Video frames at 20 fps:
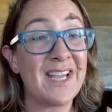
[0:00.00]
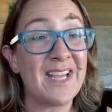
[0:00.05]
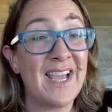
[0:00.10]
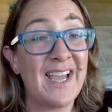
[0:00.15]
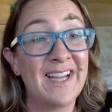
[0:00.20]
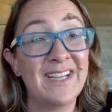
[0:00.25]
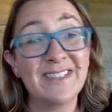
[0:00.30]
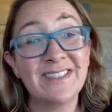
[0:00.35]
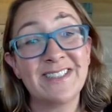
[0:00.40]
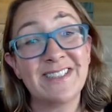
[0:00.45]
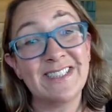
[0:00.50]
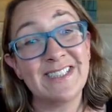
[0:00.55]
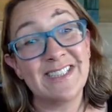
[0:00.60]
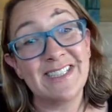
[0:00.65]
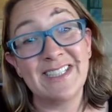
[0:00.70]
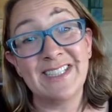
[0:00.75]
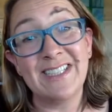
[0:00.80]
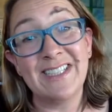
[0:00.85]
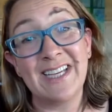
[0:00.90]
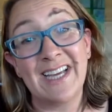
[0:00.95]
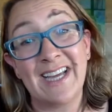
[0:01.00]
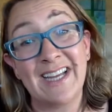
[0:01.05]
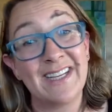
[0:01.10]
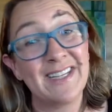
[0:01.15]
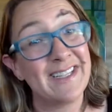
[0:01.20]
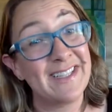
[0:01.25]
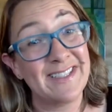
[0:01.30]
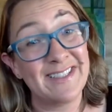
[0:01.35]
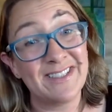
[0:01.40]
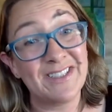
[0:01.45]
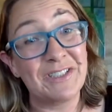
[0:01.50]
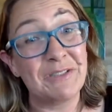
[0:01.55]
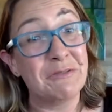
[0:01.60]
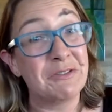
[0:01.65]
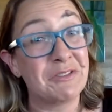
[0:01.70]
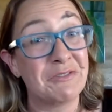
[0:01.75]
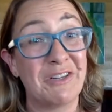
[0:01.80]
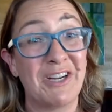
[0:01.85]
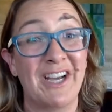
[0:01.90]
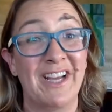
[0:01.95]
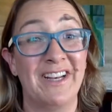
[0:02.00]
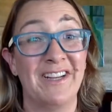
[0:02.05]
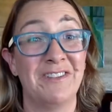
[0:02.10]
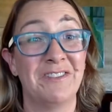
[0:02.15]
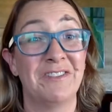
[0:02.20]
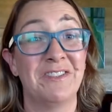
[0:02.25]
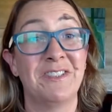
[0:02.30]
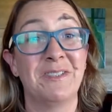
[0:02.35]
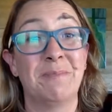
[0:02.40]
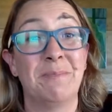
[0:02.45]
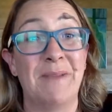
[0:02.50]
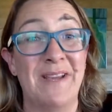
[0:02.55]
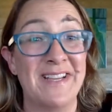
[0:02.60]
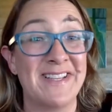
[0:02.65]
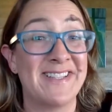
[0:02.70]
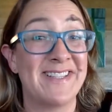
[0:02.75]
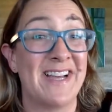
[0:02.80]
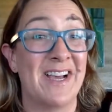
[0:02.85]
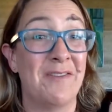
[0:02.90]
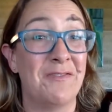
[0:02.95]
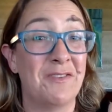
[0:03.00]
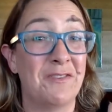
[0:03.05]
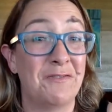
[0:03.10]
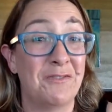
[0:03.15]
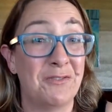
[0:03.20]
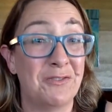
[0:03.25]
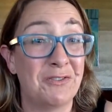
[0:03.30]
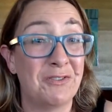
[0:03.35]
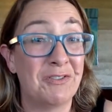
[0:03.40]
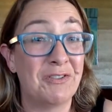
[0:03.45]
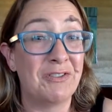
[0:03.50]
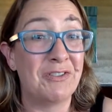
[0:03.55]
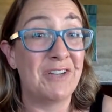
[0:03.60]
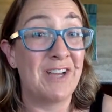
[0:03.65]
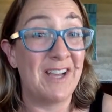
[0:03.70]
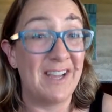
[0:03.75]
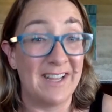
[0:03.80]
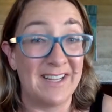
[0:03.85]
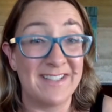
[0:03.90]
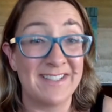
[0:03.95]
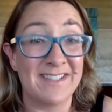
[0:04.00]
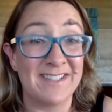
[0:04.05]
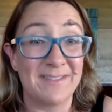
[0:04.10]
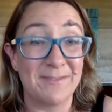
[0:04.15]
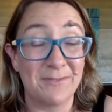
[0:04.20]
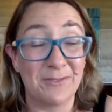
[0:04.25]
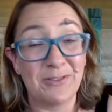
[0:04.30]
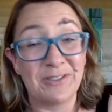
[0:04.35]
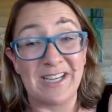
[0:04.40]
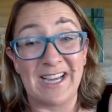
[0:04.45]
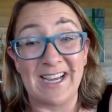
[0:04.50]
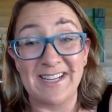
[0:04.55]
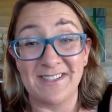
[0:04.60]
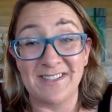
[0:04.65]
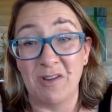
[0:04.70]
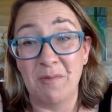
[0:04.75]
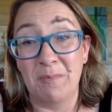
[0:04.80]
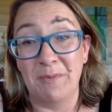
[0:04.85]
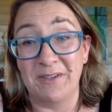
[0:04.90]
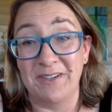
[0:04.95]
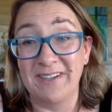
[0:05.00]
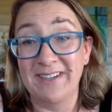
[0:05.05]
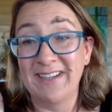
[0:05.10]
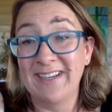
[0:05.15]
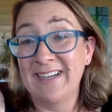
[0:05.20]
And she was right. It was best after 4 nights, 4 days open.